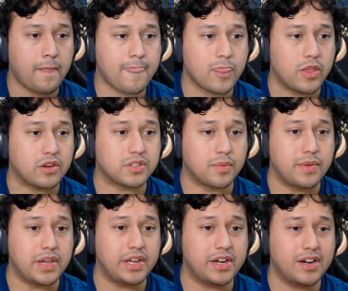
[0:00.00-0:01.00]
There's the
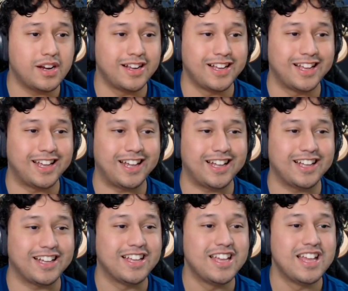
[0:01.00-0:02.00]
meteor.
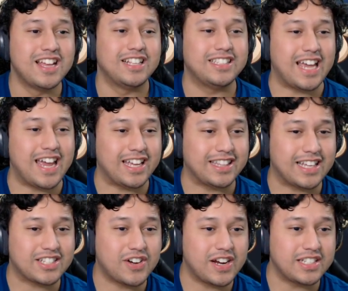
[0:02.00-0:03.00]
Dang,
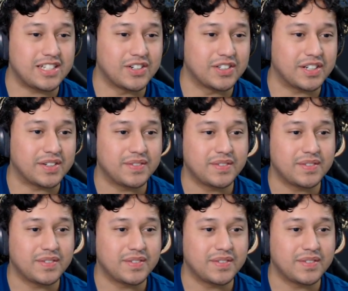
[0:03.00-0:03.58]
that's crazy. Hold up.